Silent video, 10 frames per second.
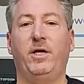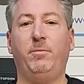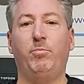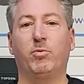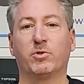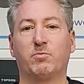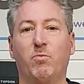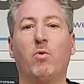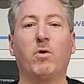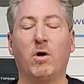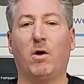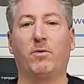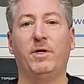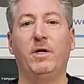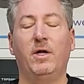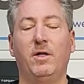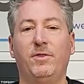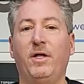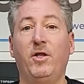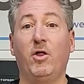It pulls more current than